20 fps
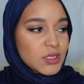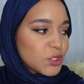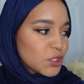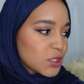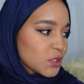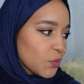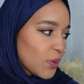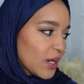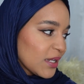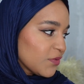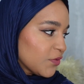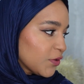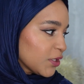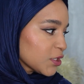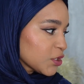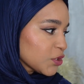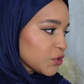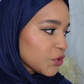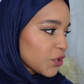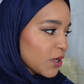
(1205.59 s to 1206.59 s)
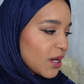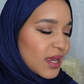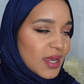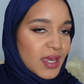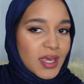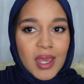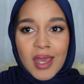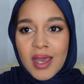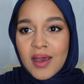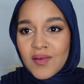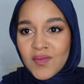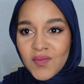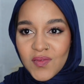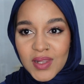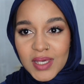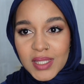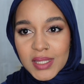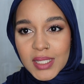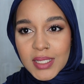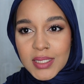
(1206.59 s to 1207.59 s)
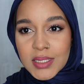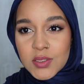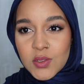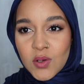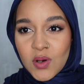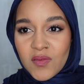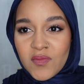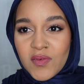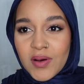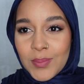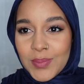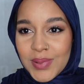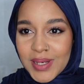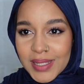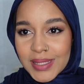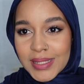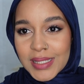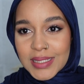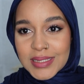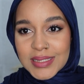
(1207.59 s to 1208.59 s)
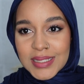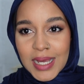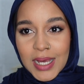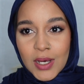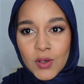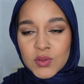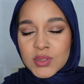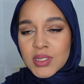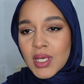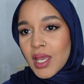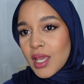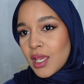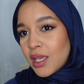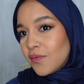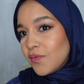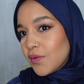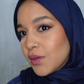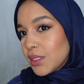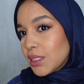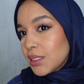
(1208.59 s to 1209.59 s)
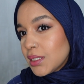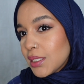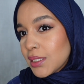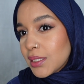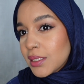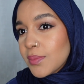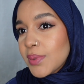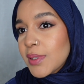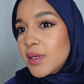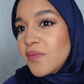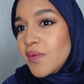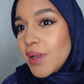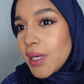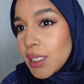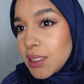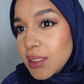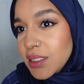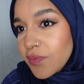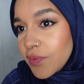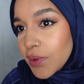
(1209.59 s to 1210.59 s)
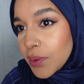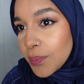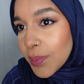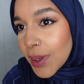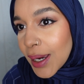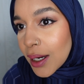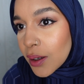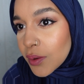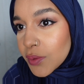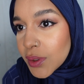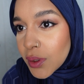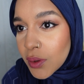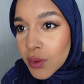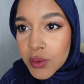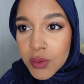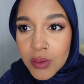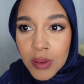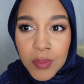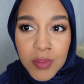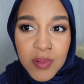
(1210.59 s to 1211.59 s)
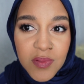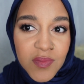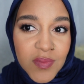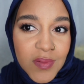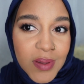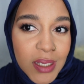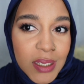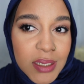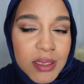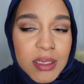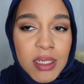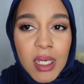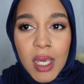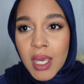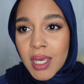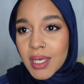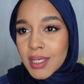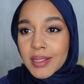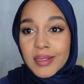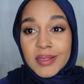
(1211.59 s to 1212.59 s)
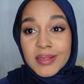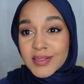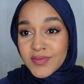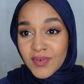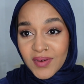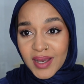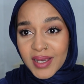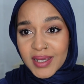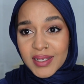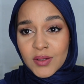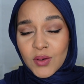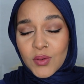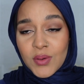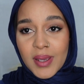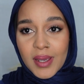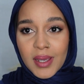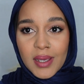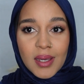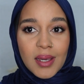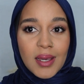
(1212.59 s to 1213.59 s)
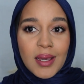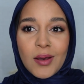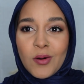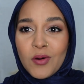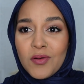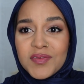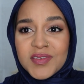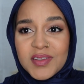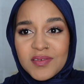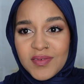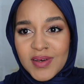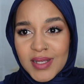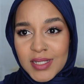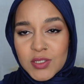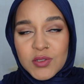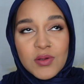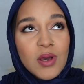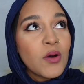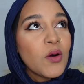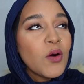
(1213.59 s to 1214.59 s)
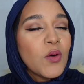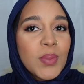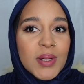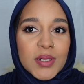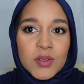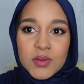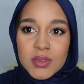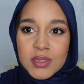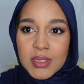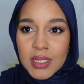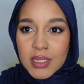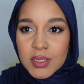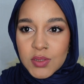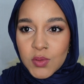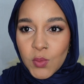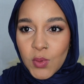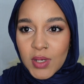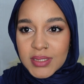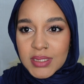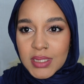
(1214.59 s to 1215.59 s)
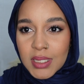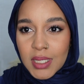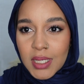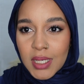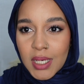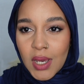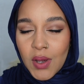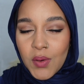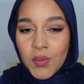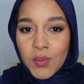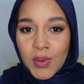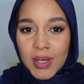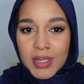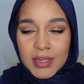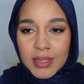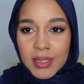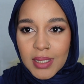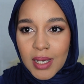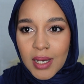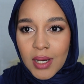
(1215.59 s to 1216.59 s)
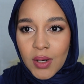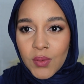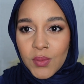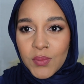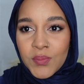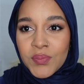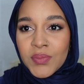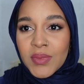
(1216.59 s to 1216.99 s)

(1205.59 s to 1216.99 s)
Just wait for it to dry, flick things off, blend things out. If you need a little bit of like a different powder on top of it, it's fine. Okay, off the fan. So I hope I don't start sweating here right now.